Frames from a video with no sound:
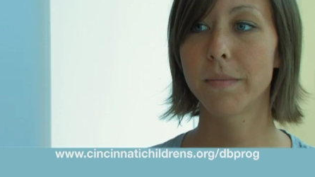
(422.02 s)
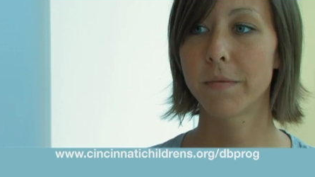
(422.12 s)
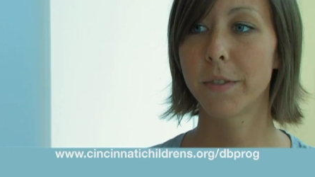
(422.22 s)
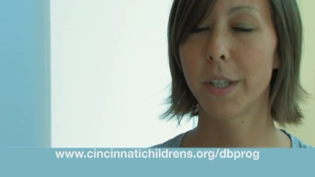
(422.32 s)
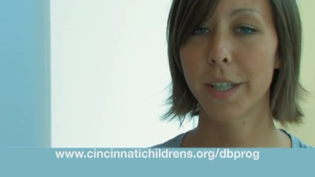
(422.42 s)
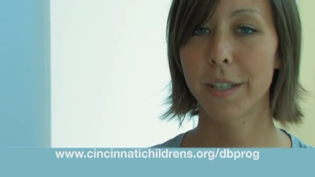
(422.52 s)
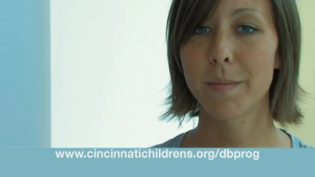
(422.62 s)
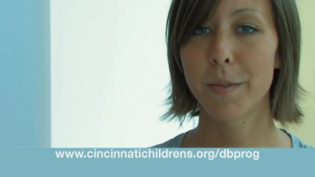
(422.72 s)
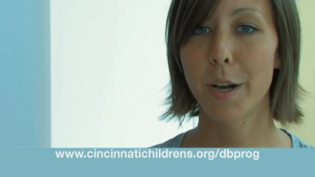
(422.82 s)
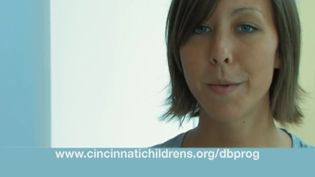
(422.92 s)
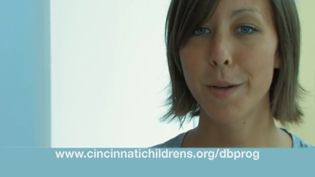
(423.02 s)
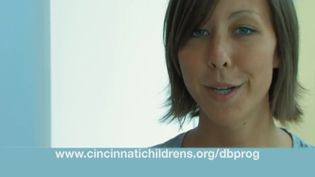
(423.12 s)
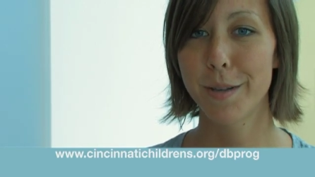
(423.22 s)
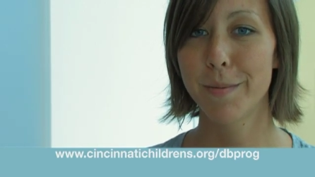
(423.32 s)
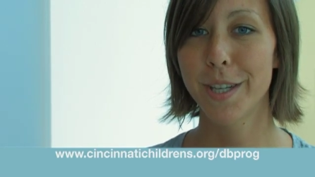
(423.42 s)
feel like I'm on my
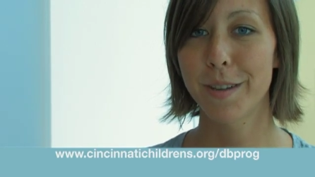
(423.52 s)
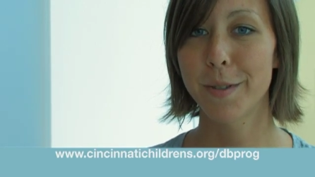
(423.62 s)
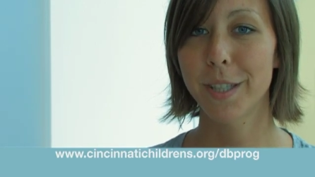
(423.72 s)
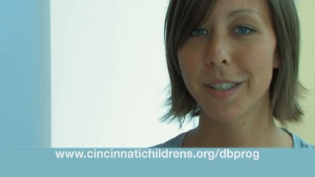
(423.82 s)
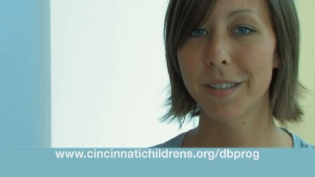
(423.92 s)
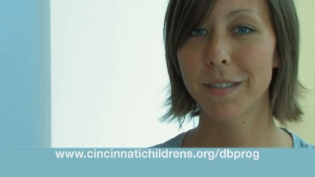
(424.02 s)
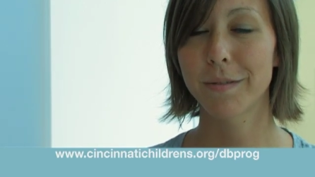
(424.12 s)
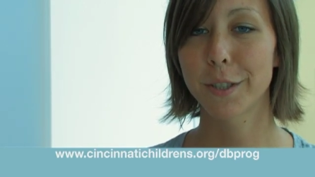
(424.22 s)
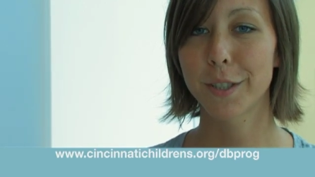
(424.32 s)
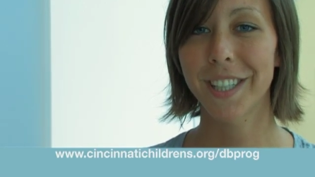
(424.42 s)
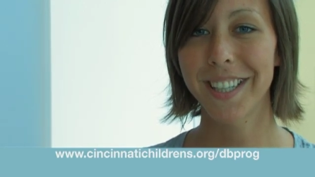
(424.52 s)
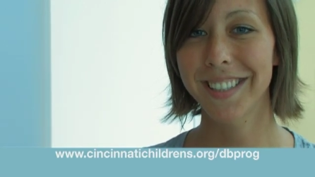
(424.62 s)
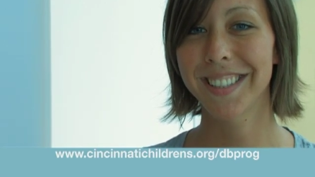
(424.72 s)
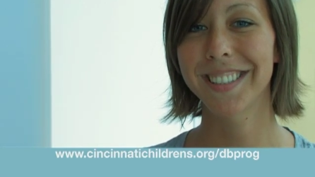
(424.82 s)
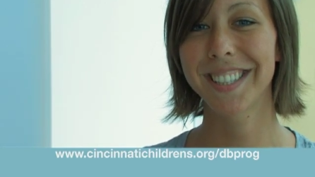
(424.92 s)
way to becoming a real
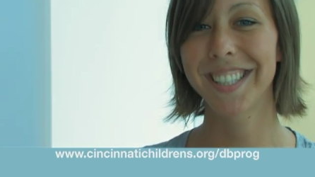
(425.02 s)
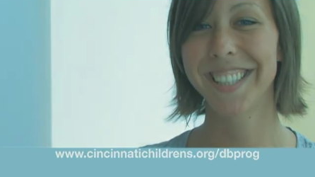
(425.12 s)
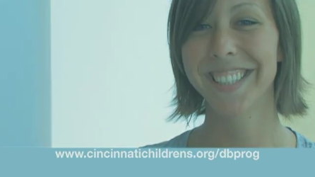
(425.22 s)
scientist.